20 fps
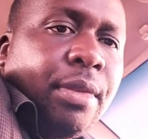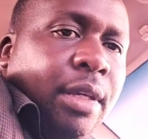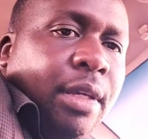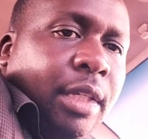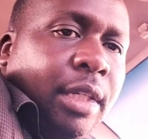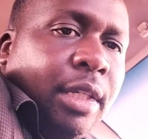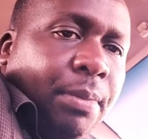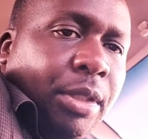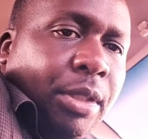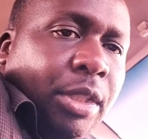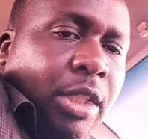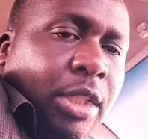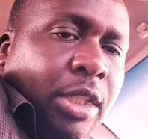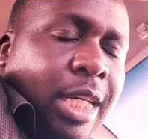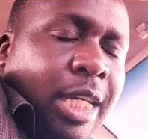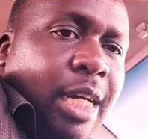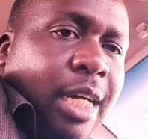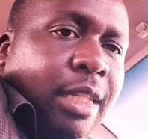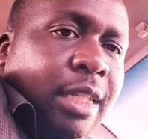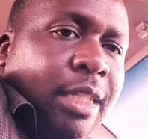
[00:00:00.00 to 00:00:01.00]
Keep it
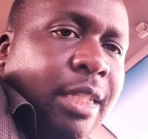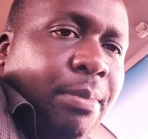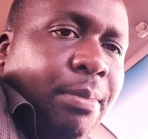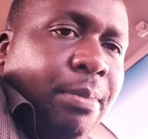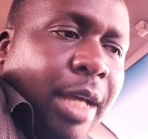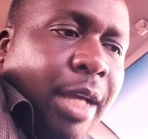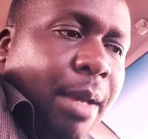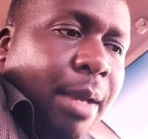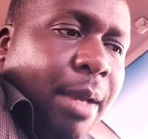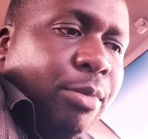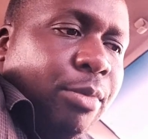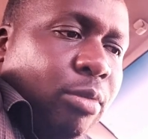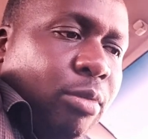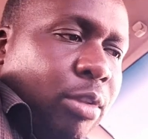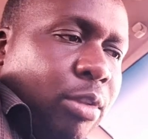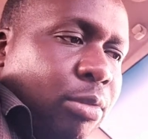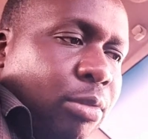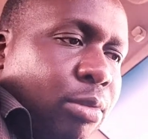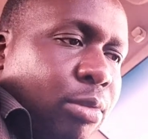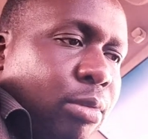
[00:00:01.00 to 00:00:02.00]
here. Sometimes we
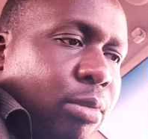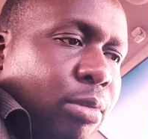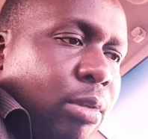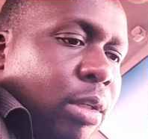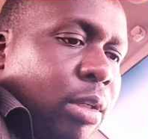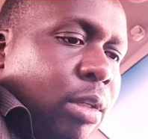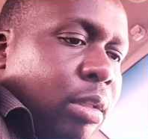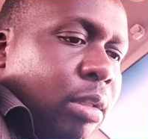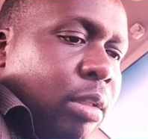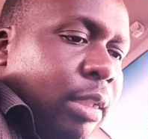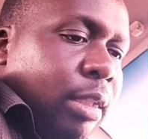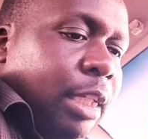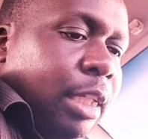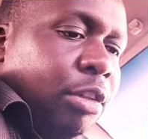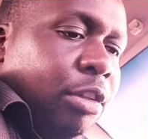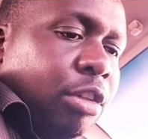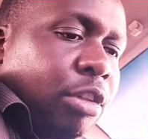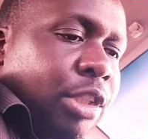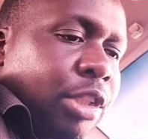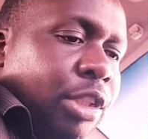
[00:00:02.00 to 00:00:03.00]
do
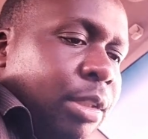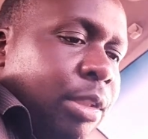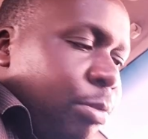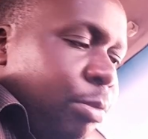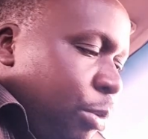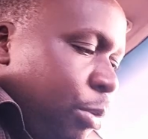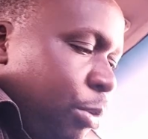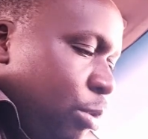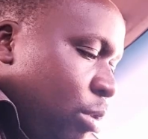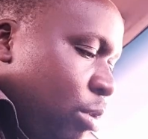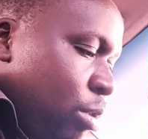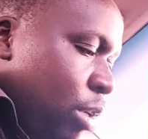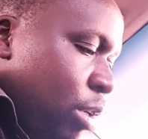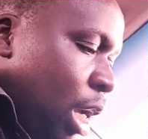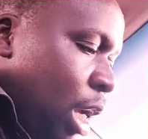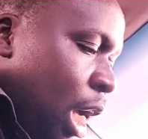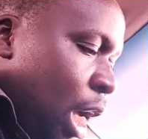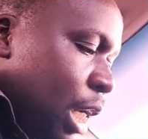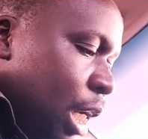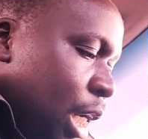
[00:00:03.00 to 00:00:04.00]
technology review
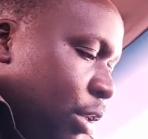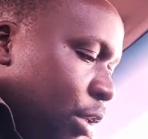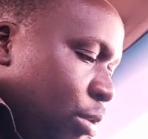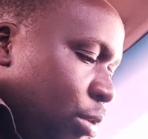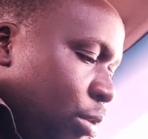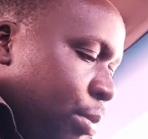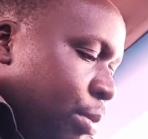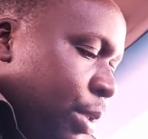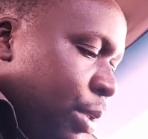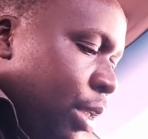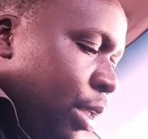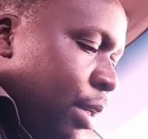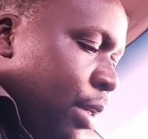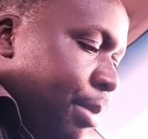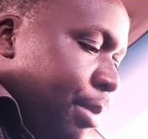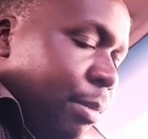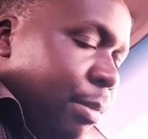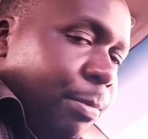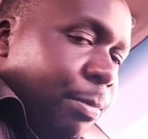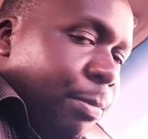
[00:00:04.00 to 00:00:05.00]
and you will be a
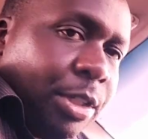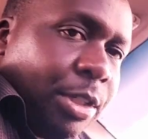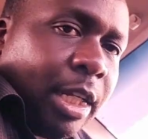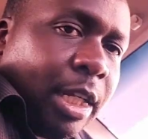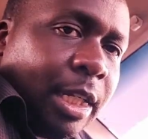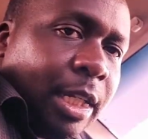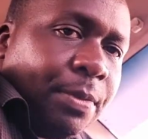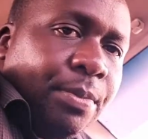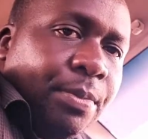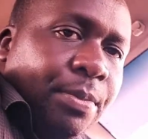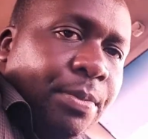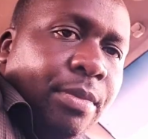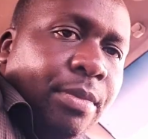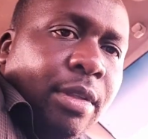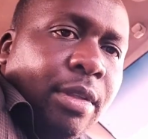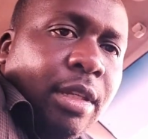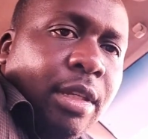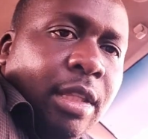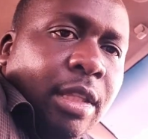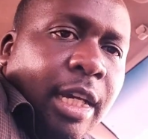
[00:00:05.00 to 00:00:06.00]
beneficiary.
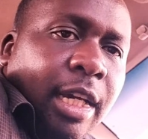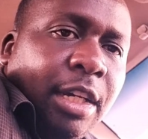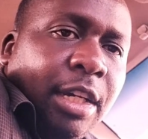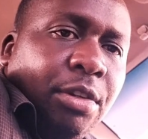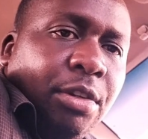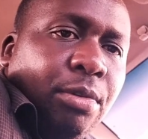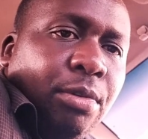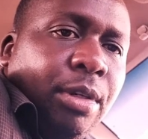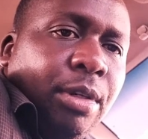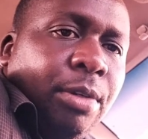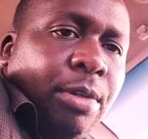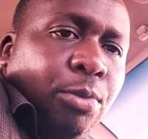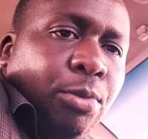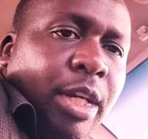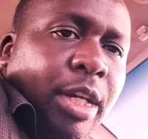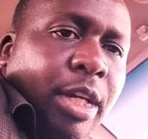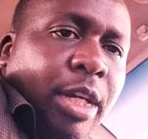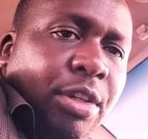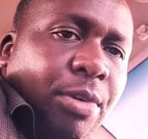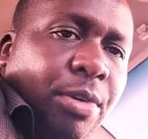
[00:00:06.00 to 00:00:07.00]
Thank you. If you
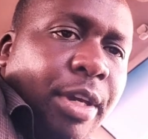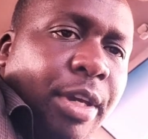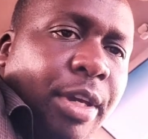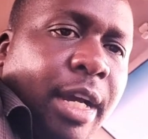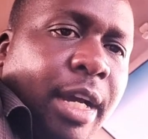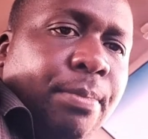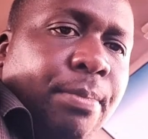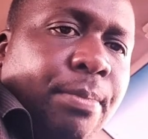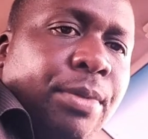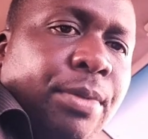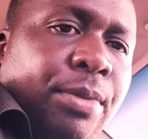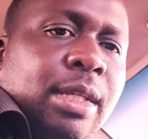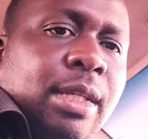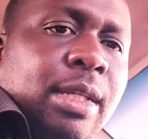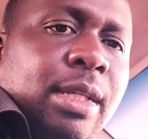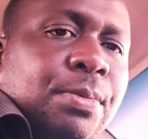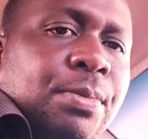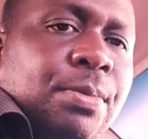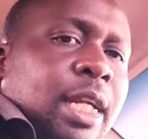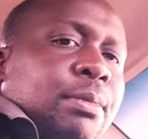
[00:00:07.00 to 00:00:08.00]
are new here, please
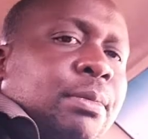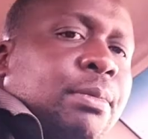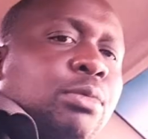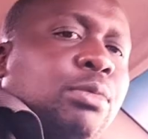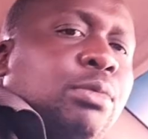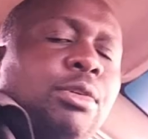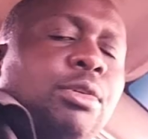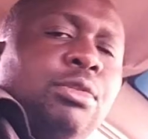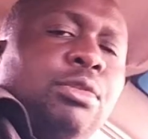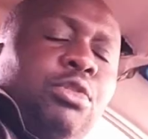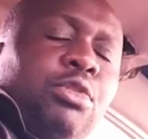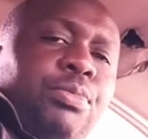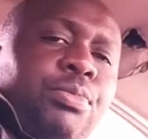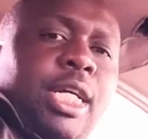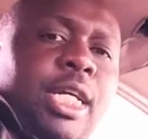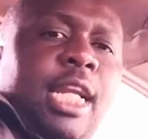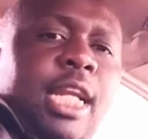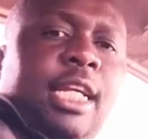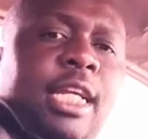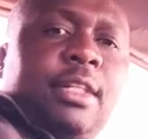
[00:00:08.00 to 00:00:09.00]
subscribe to our YouTube
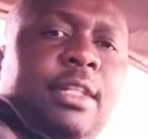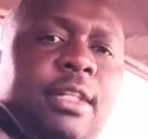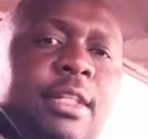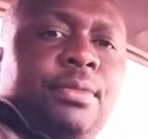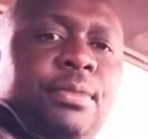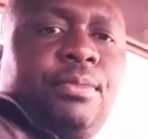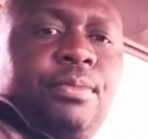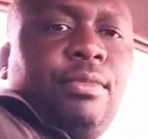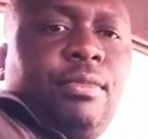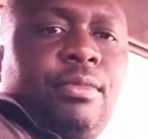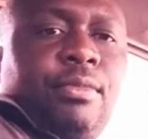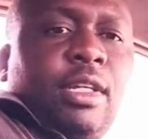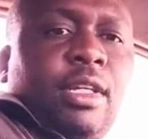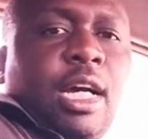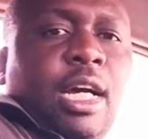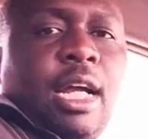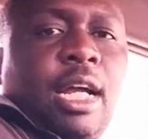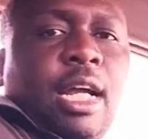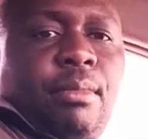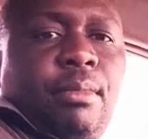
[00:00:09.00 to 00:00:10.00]
channel
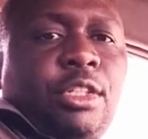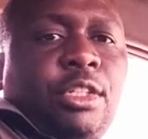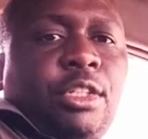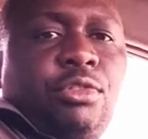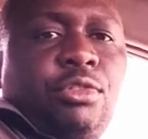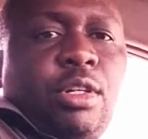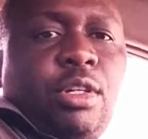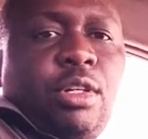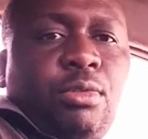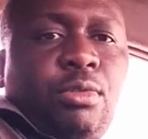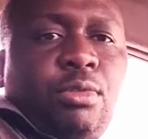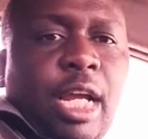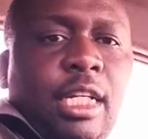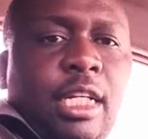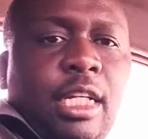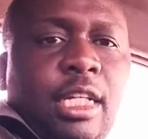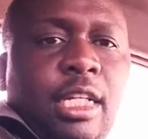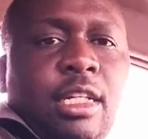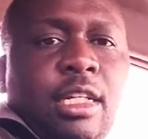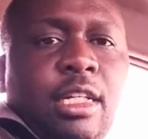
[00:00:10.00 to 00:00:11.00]
and make sure you
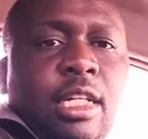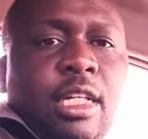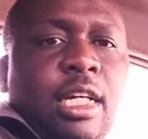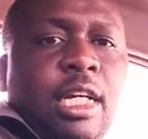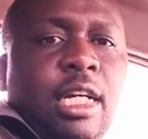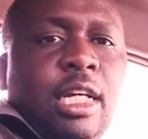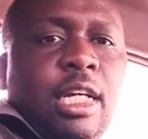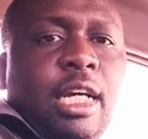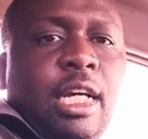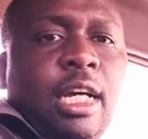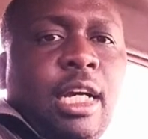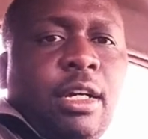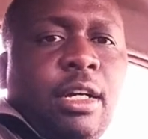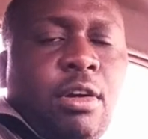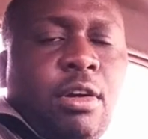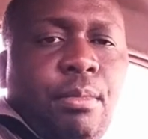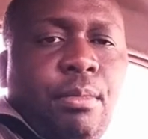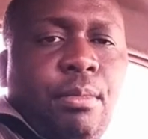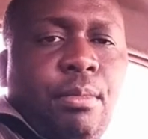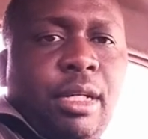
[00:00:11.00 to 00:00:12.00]
like uh,
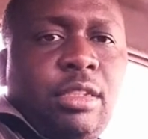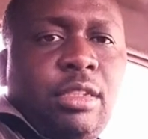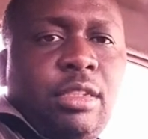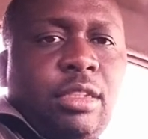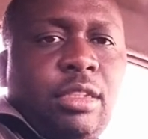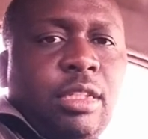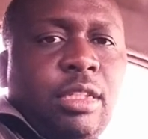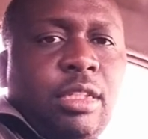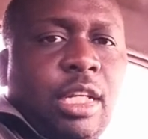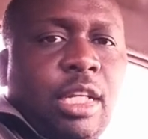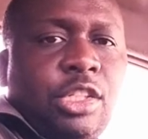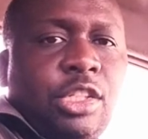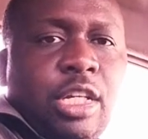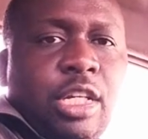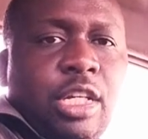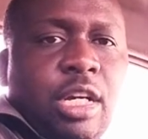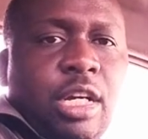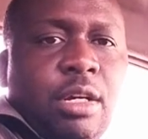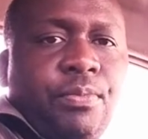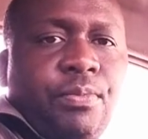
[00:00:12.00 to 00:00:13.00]
comment and
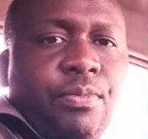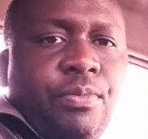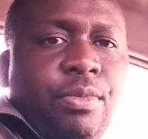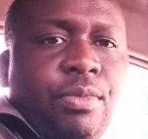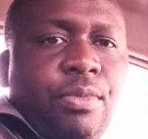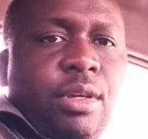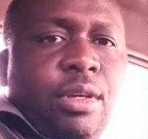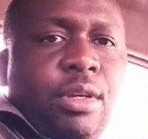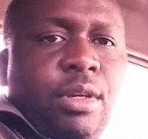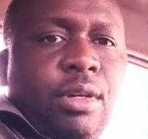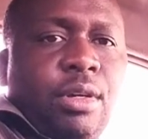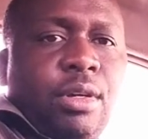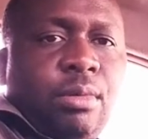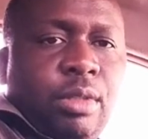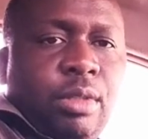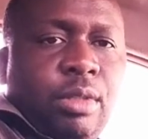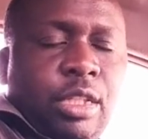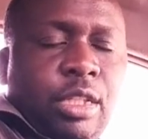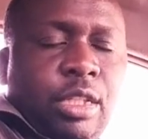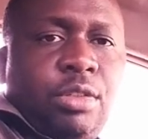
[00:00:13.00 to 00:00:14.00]
share
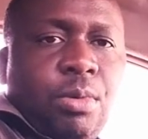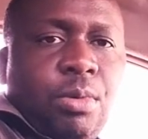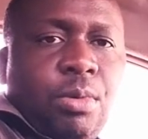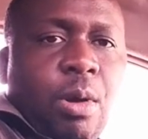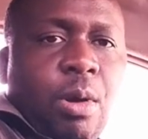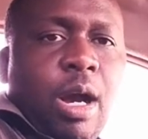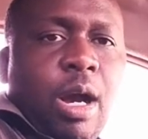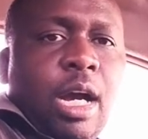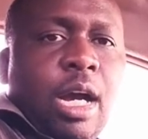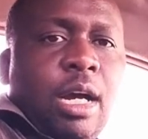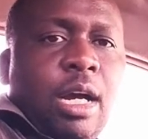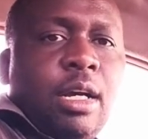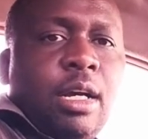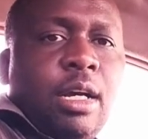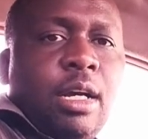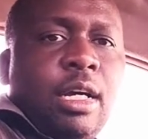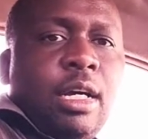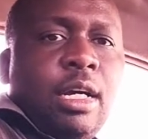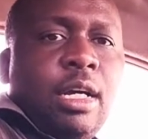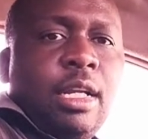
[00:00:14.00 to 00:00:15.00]
with your
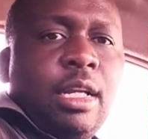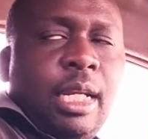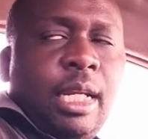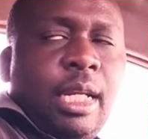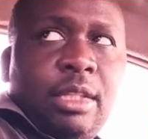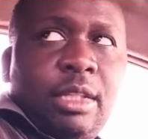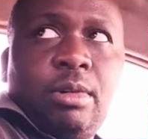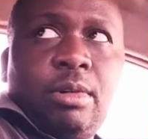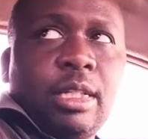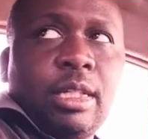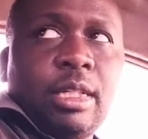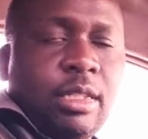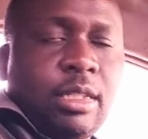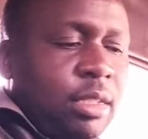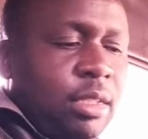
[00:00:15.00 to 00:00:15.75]
networks